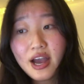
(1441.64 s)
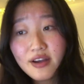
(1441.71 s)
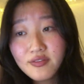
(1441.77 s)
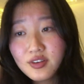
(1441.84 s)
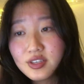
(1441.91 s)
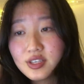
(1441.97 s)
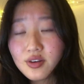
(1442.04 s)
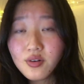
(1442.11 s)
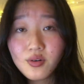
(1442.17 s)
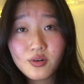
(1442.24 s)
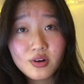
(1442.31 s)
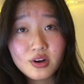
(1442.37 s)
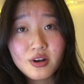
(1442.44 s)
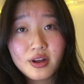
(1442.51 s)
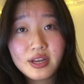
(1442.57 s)
every single
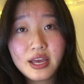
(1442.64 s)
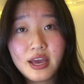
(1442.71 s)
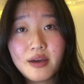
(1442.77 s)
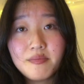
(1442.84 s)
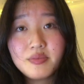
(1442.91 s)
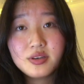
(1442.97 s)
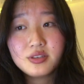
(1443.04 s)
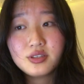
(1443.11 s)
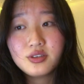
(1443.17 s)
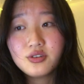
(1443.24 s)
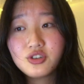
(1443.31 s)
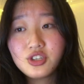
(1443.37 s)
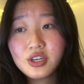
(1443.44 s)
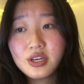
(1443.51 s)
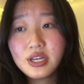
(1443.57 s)
org on campus. You
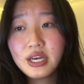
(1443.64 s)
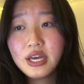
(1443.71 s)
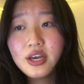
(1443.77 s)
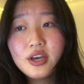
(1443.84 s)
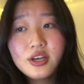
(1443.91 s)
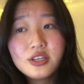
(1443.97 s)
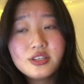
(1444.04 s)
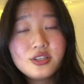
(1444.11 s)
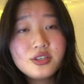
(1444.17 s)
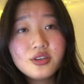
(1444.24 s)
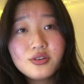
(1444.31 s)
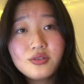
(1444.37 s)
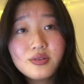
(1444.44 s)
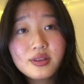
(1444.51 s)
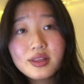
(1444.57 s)
should
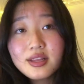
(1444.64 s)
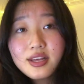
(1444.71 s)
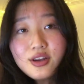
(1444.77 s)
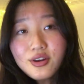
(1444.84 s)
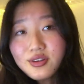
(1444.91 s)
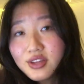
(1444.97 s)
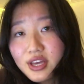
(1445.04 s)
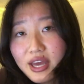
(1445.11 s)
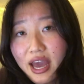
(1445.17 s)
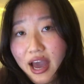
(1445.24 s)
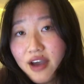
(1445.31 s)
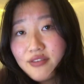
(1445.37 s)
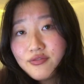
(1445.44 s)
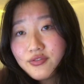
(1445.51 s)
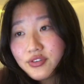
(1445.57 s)
do literally
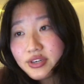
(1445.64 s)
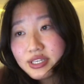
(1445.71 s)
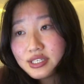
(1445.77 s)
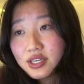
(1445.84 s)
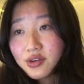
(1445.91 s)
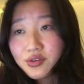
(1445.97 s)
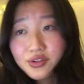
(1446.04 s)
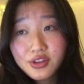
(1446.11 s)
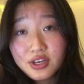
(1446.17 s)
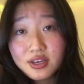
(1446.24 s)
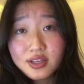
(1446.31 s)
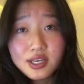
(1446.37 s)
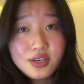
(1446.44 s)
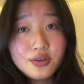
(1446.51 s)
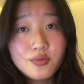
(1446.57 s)
every single thing
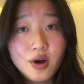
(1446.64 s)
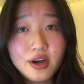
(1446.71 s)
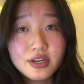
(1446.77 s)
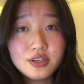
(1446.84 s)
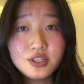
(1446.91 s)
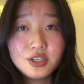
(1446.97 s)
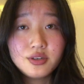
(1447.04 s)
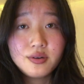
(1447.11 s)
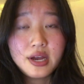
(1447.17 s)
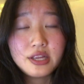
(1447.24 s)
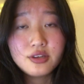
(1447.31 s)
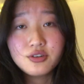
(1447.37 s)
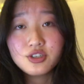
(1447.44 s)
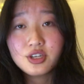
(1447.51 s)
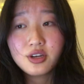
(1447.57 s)
that you want to do and
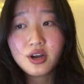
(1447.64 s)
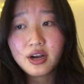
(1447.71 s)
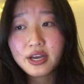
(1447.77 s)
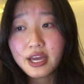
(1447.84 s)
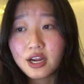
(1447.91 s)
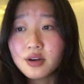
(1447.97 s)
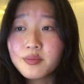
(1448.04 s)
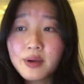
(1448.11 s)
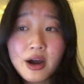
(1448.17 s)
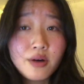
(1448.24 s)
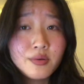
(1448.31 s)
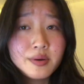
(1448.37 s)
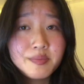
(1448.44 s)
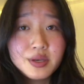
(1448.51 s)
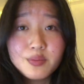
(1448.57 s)
you should not care about
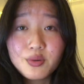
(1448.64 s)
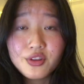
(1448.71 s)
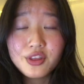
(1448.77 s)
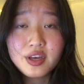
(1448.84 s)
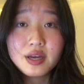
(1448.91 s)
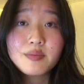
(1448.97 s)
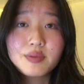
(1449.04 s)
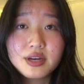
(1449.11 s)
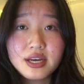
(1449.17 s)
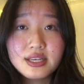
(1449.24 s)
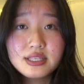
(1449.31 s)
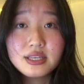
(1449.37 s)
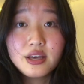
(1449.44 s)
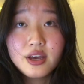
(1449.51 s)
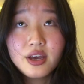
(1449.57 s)
what people think
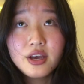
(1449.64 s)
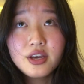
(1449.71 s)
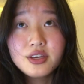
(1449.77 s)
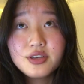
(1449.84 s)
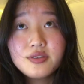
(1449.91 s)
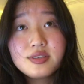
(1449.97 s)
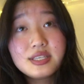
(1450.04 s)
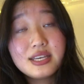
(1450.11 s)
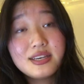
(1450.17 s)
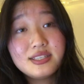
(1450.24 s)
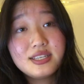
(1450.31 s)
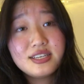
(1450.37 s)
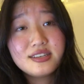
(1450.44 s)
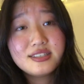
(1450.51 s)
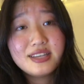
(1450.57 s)
because
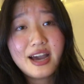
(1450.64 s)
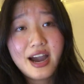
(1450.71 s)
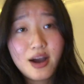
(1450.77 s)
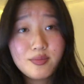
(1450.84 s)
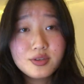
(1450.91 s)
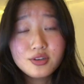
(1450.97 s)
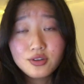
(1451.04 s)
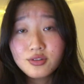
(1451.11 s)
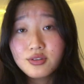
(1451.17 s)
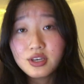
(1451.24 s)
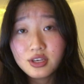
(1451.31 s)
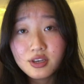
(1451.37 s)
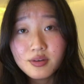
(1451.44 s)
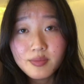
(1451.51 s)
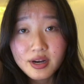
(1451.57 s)
UCSD is absolutely
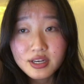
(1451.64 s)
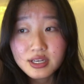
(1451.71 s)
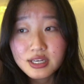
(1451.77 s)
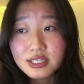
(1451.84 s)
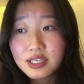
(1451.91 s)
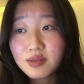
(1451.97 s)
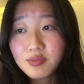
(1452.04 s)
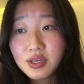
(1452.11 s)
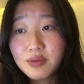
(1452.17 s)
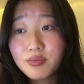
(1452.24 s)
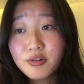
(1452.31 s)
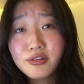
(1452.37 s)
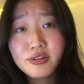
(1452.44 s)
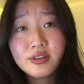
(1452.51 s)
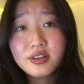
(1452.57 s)
humongous and
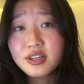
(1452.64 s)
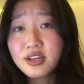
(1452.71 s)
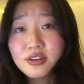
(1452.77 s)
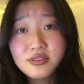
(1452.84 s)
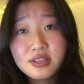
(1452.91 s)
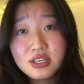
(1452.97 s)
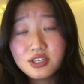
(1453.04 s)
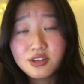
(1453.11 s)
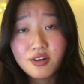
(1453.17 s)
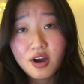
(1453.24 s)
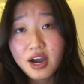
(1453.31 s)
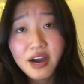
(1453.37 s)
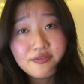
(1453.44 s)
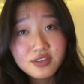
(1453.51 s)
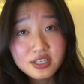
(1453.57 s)
people literally do not
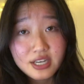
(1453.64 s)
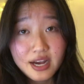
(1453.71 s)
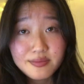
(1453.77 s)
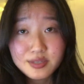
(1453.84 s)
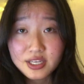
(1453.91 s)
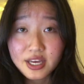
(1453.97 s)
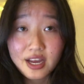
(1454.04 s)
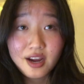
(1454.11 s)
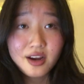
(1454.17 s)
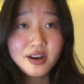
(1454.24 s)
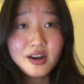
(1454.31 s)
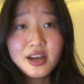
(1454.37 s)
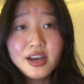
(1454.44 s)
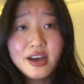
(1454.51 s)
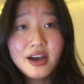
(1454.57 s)
have the time to care.
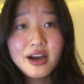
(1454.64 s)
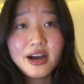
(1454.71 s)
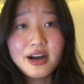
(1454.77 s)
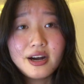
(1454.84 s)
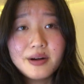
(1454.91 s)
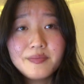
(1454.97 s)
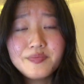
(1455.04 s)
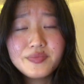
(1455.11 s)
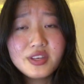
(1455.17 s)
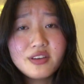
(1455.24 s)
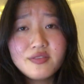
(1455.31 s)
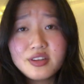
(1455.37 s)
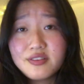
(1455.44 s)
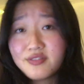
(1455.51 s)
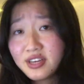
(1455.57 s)
Um,
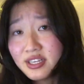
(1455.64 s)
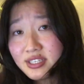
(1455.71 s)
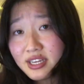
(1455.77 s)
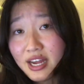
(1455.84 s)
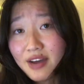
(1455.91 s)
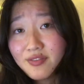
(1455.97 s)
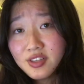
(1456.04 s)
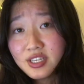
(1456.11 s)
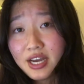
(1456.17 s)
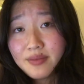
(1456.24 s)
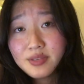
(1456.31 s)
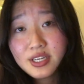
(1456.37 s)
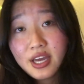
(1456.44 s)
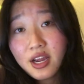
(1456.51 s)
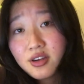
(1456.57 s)
even if they did have the time
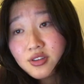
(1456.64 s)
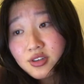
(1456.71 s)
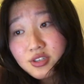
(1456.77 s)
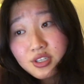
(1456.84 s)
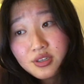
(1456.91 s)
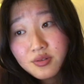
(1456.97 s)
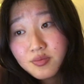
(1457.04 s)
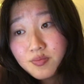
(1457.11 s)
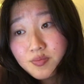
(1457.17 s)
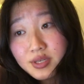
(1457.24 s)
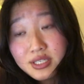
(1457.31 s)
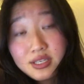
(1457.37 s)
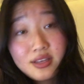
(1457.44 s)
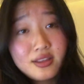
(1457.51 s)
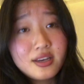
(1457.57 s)
to care, they're too
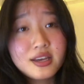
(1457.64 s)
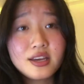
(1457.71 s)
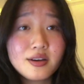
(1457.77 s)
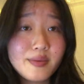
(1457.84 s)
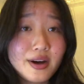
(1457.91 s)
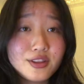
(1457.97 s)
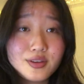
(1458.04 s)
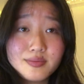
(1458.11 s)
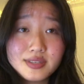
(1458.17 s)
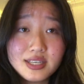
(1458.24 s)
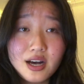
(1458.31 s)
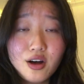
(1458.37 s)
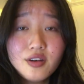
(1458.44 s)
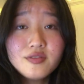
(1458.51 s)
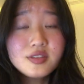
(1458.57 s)
busy thinking about
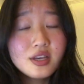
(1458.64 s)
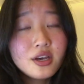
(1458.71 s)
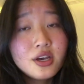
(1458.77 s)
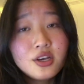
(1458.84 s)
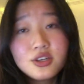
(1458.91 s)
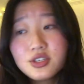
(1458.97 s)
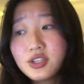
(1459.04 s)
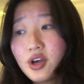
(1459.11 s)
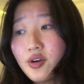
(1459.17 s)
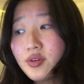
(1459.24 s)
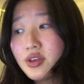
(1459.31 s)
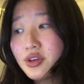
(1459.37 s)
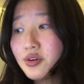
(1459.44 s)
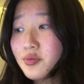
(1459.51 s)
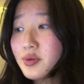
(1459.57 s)
themselves. So
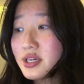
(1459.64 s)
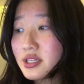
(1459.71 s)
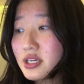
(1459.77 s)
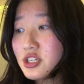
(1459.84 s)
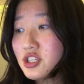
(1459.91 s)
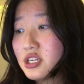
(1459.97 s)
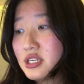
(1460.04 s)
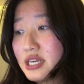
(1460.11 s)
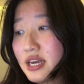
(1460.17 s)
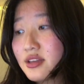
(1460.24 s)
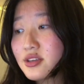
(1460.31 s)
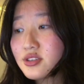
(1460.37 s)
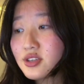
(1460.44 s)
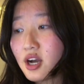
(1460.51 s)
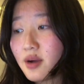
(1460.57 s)
you really should take
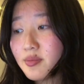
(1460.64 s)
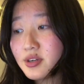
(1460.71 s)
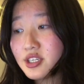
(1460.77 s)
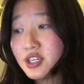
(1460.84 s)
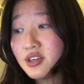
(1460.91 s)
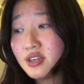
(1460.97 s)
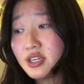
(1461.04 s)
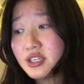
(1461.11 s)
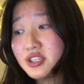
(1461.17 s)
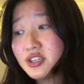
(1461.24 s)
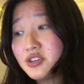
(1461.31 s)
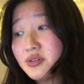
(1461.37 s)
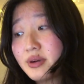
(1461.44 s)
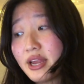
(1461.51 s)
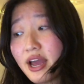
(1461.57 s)
this opportunity to
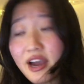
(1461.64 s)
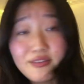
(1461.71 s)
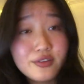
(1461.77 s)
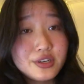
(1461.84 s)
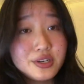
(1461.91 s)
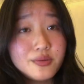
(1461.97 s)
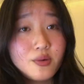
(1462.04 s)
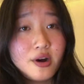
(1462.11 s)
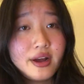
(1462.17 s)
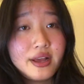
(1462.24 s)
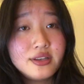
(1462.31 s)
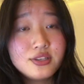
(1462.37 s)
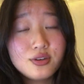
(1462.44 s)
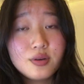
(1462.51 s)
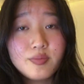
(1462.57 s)
do whatever you want
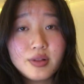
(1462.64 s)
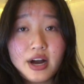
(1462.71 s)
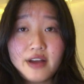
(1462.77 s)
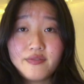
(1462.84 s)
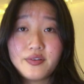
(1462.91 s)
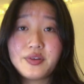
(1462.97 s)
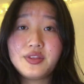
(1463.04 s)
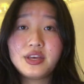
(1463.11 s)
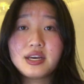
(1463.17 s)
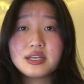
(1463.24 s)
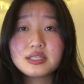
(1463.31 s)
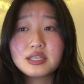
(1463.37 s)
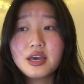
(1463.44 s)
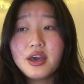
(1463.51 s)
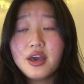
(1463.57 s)
and to apply for
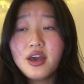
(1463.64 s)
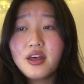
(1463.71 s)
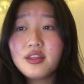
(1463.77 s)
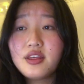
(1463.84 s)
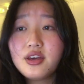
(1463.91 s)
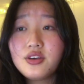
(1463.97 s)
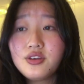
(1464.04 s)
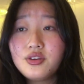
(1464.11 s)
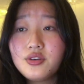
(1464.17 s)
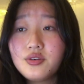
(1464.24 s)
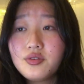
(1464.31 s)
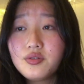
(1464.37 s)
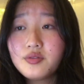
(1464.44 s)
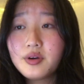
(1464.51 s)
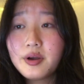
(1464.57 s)
things that
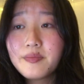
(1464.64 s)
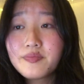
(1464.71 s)
you